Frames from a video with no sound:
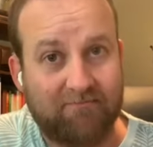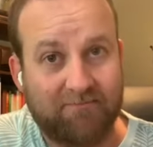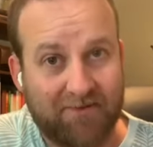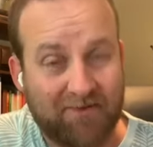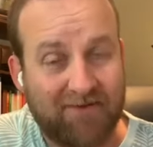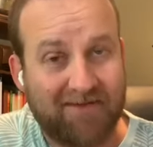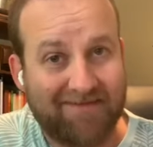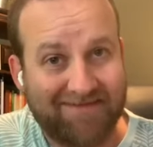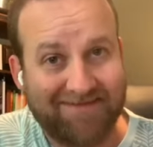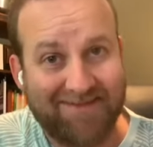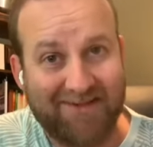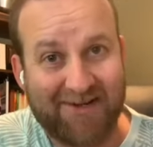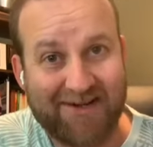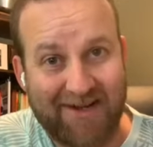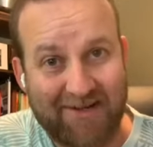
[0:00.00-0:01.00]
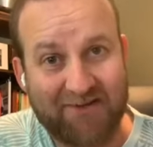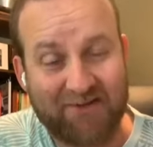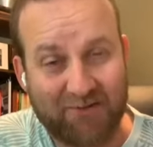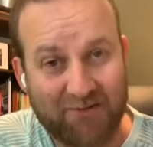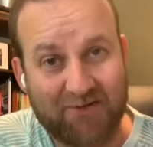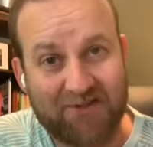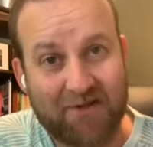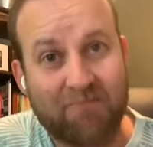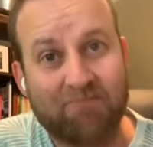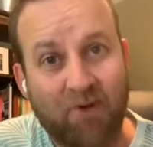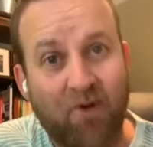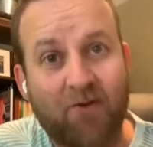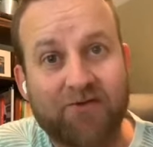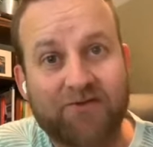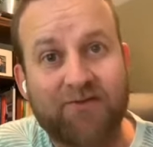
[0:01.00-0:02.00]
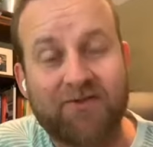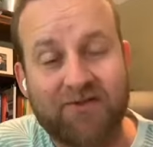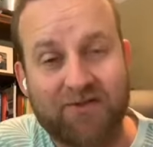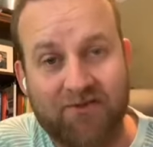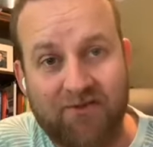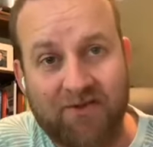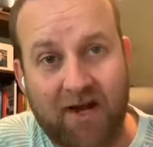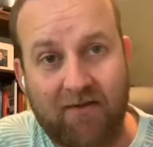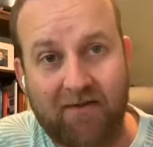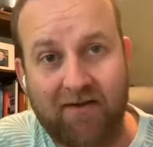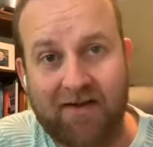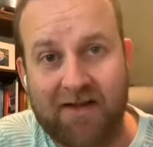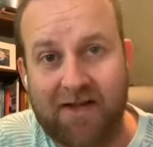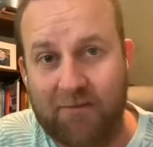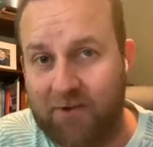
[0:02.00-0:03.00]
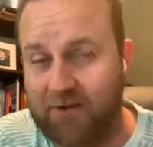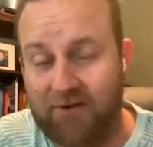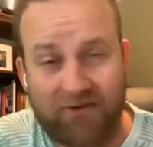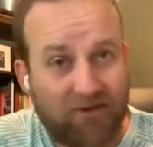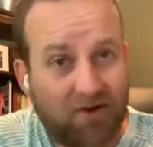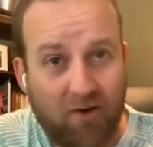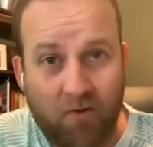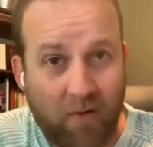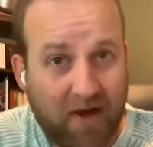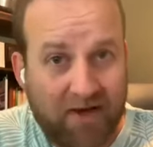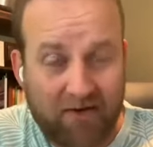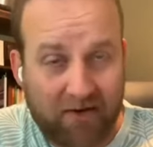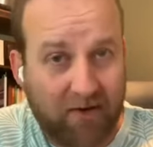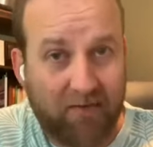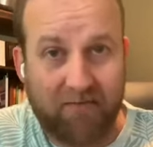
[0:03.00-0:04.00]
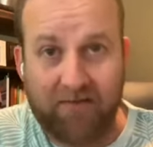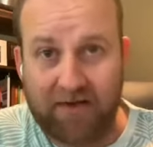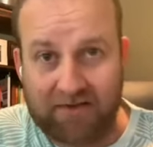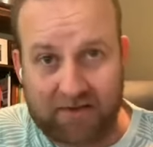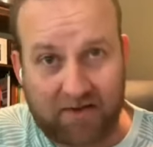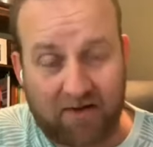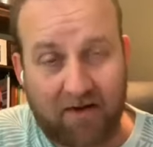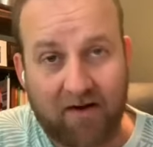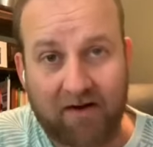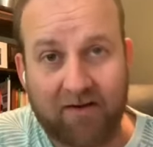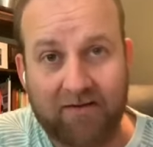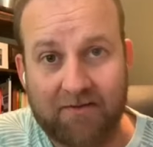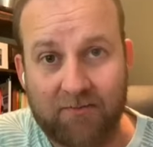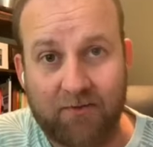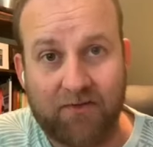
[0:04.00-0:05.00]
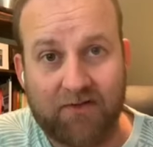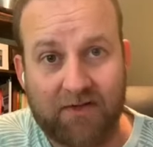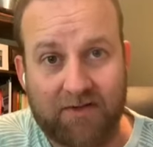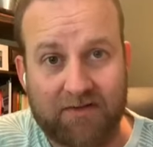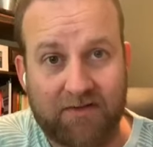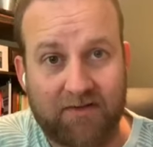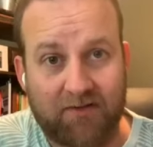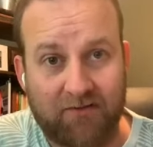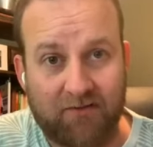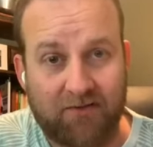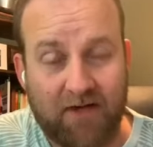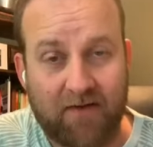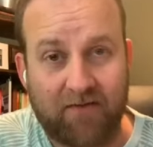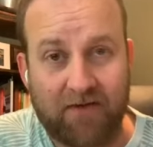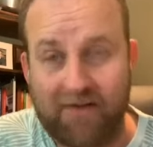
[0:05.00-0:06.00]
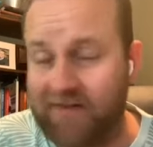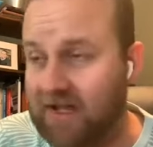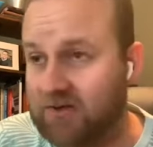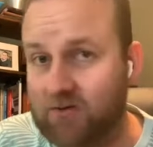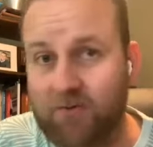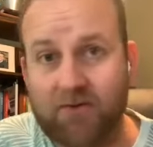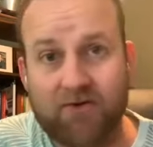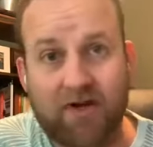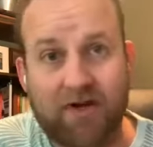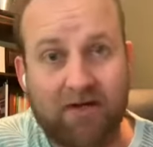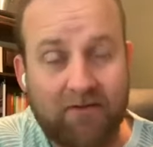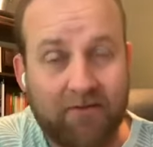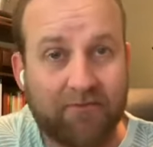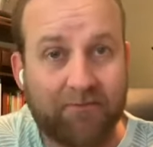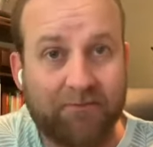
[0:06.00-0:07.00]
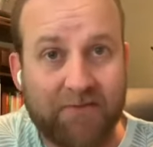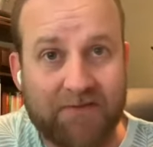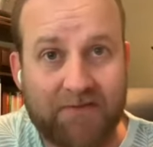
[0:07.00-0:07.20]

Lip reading: You can unscrew some bolts with a screwdriver, but there's no way you're going to fix a car with just a screwdriver. And that's what we try to do as